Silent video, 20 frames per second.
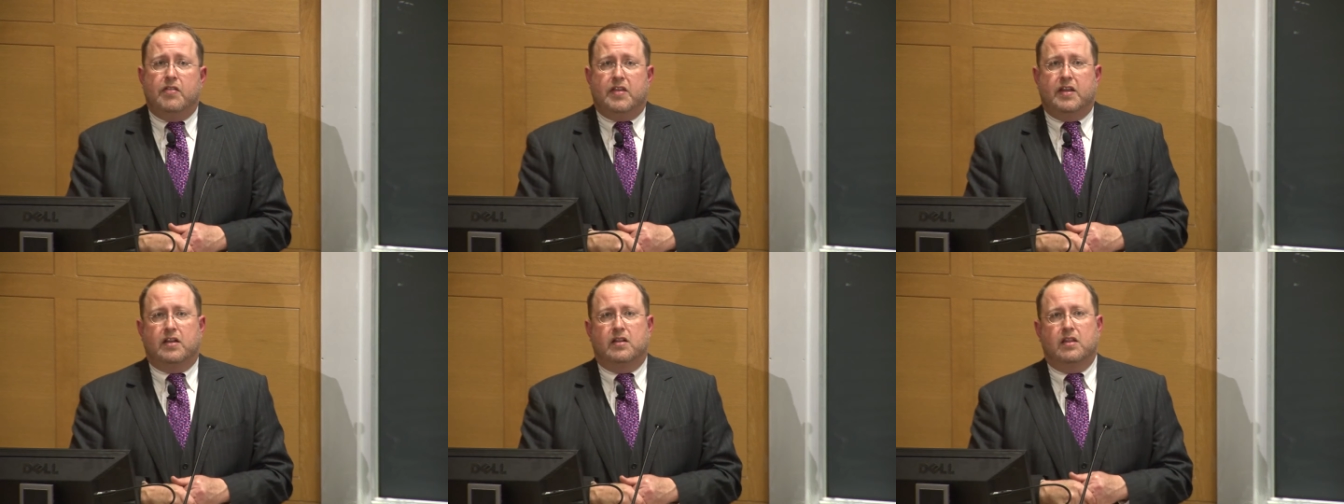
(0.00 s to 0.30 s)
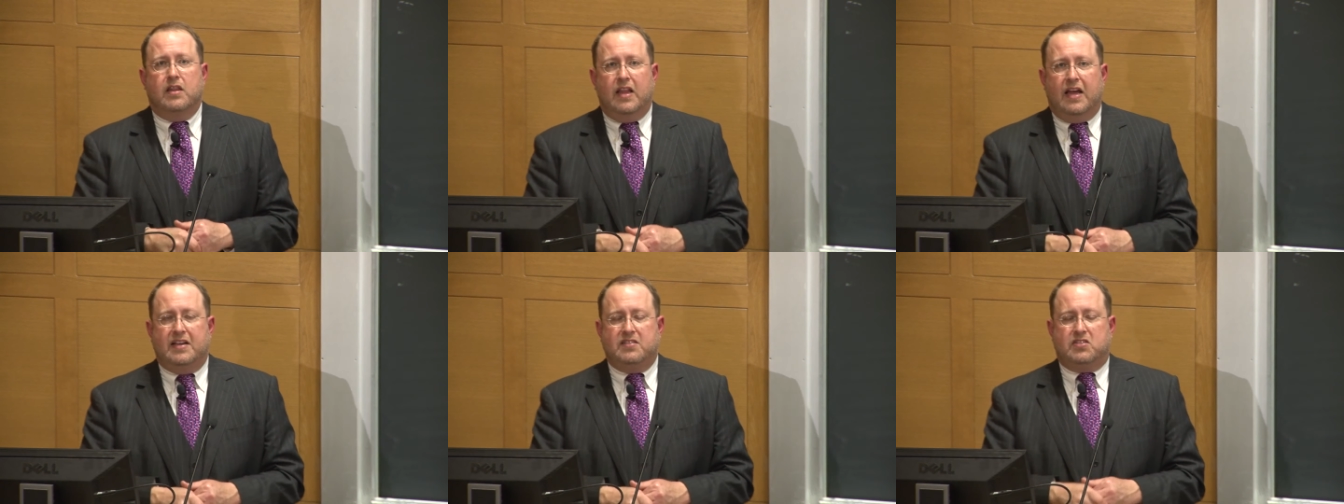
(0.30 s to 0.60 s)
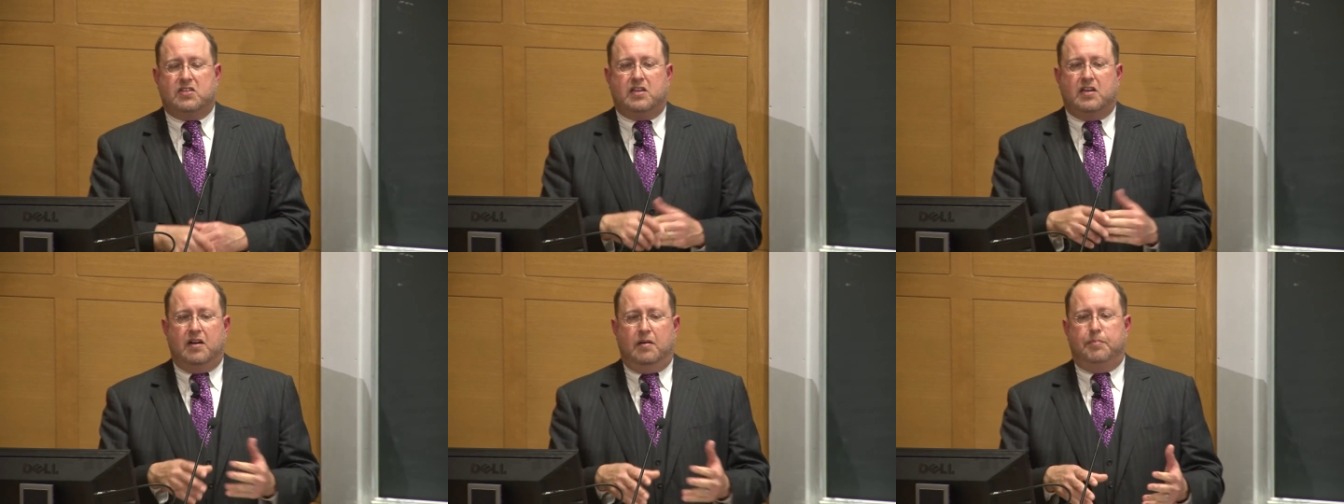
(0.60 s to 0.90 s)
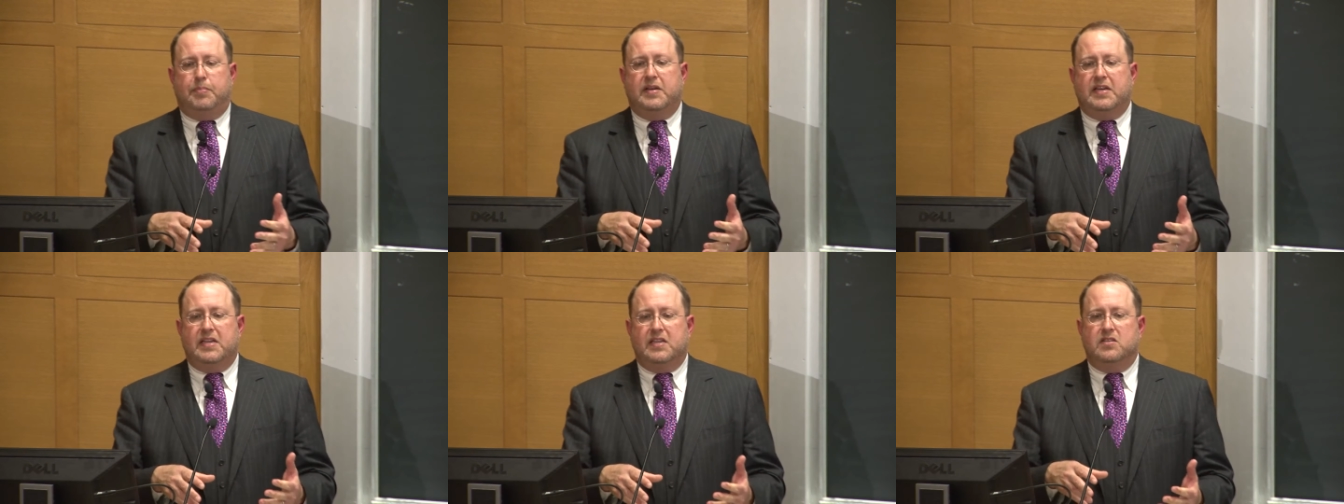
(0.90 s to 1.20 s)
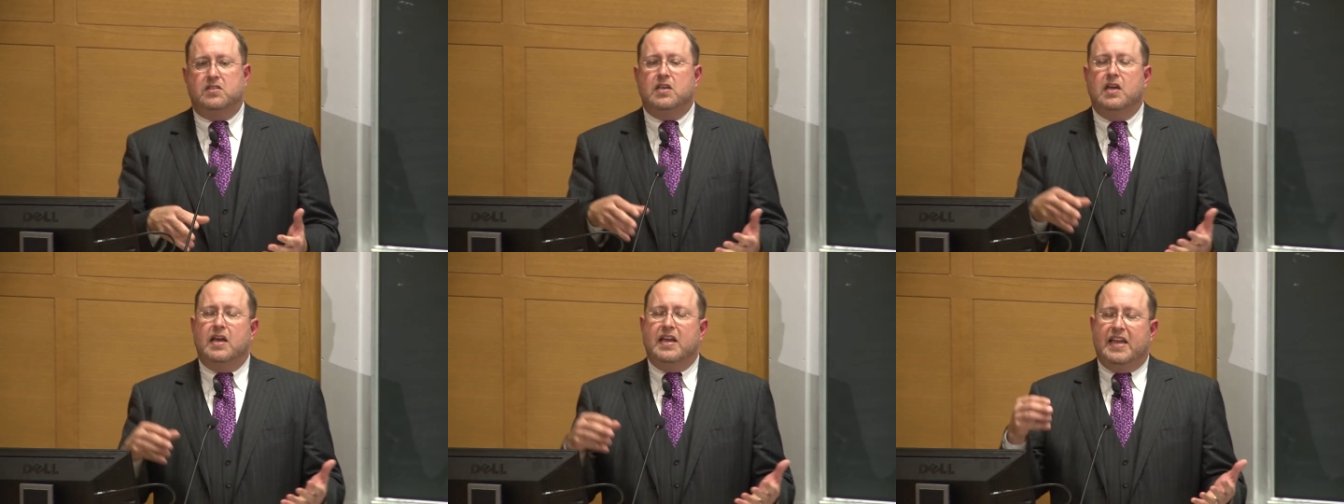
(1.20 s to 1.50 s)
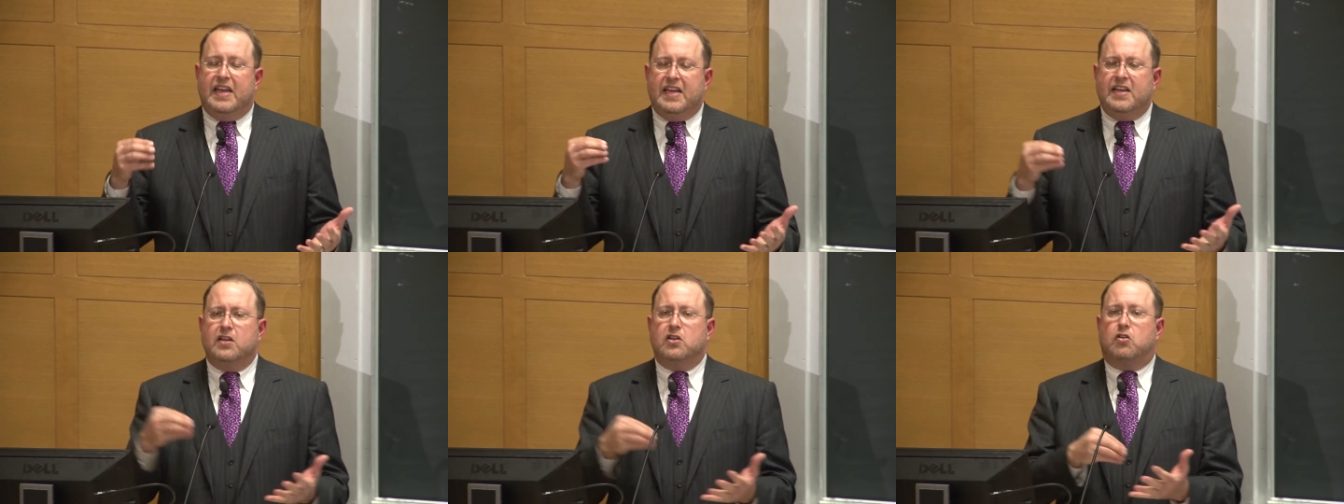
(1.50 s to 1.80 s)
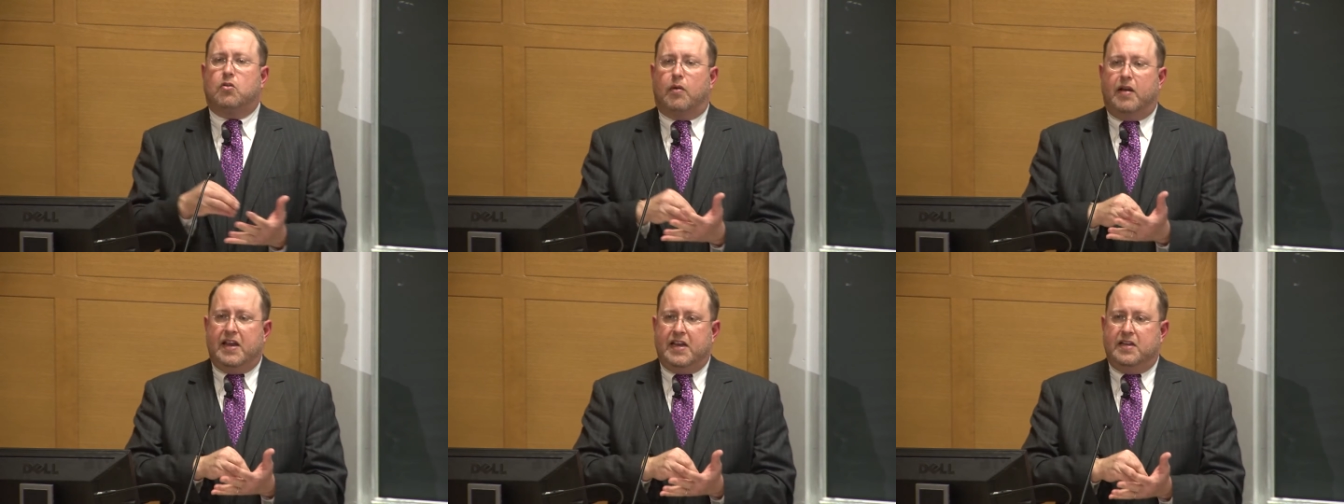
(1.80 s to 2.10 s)
that unless companies
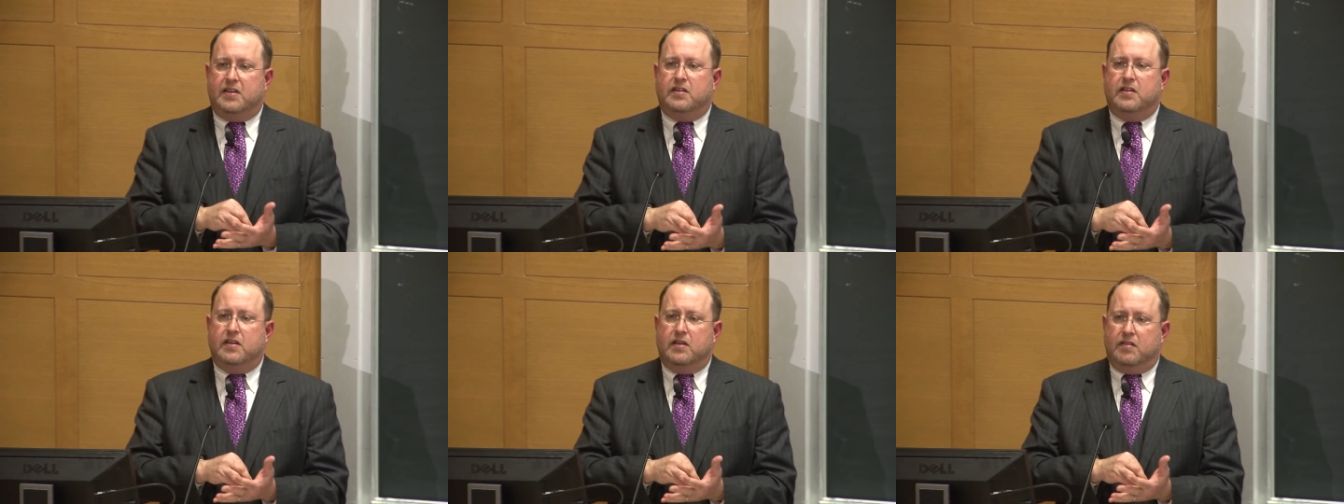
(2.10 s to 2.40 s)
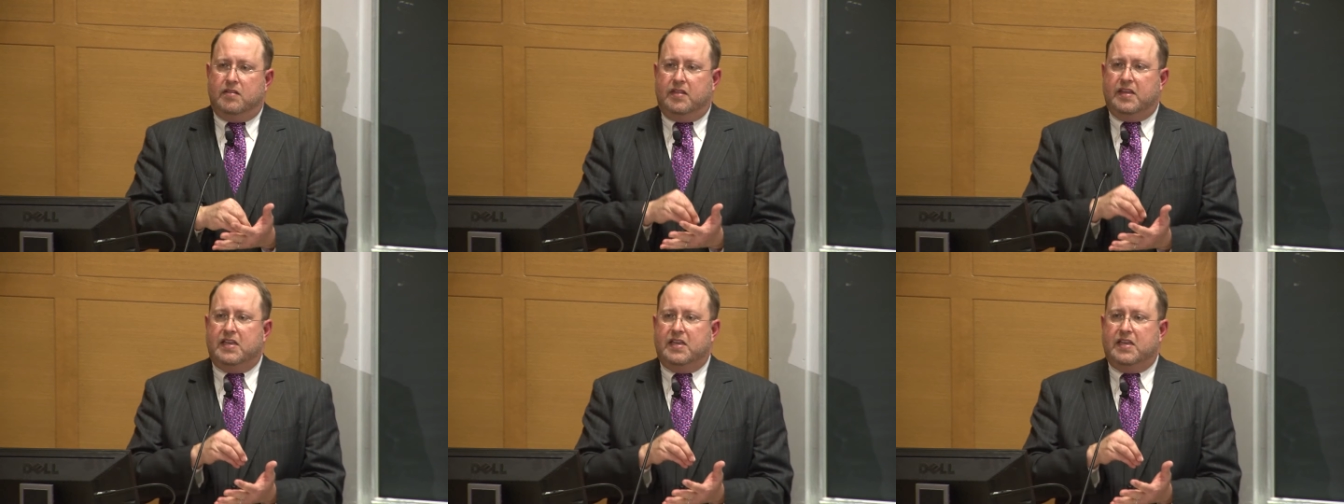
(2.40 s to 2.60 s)
integrate